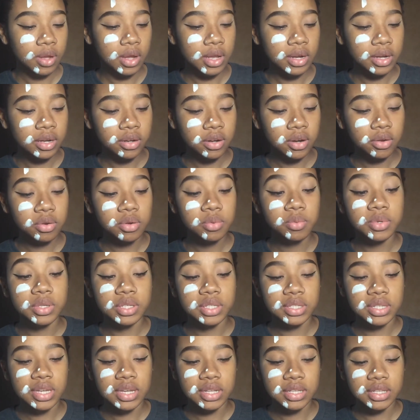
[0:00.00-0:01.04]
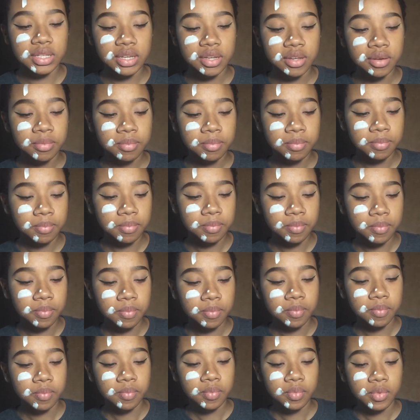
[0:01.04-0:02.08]
it was tinted
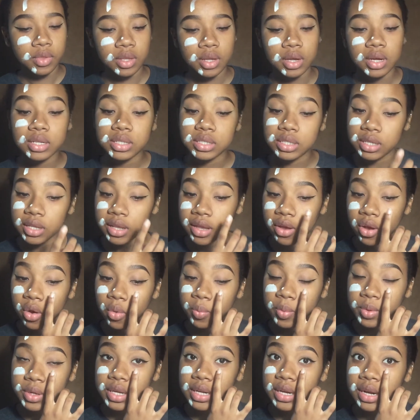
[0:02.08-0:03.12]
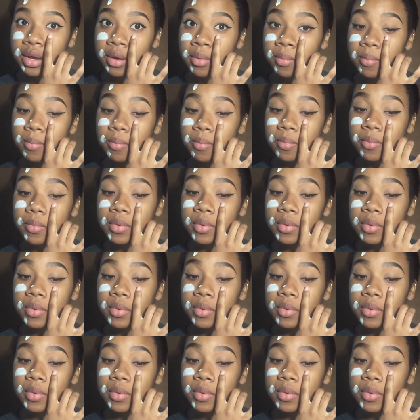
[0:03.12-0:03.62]
until I opened it up.